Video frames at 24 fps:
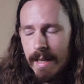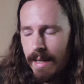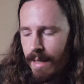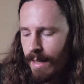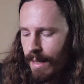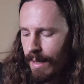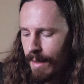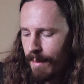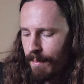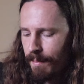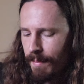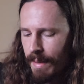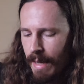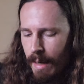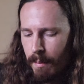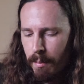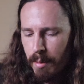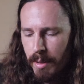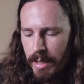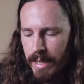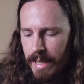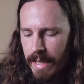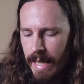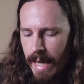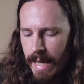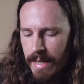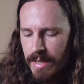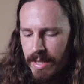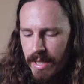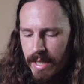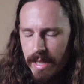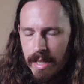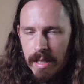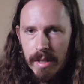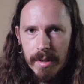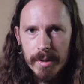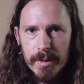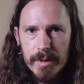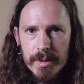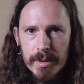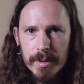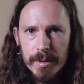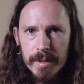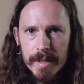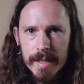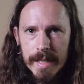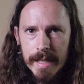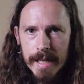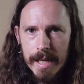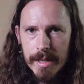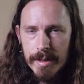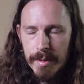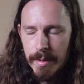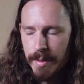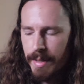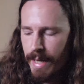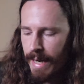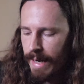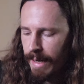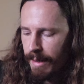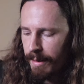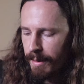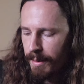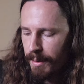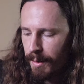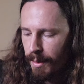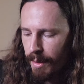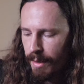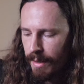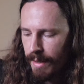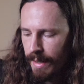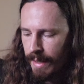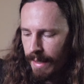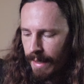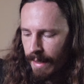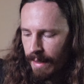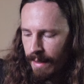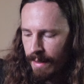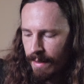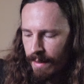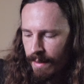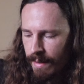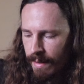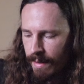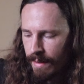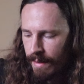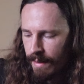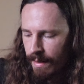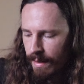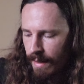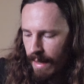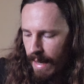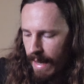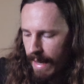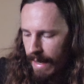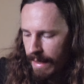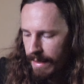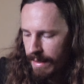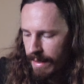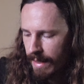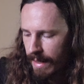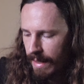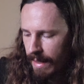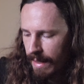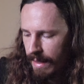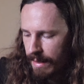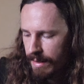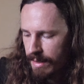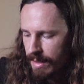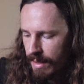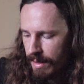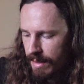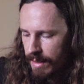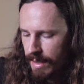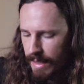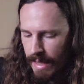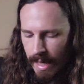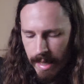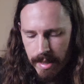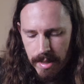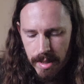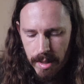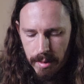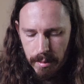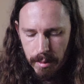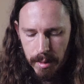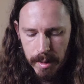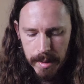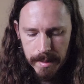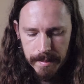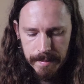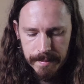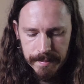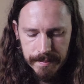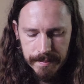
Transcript: I'll bring you guys in closer and kind of do an aerial thing and talk you guys through it.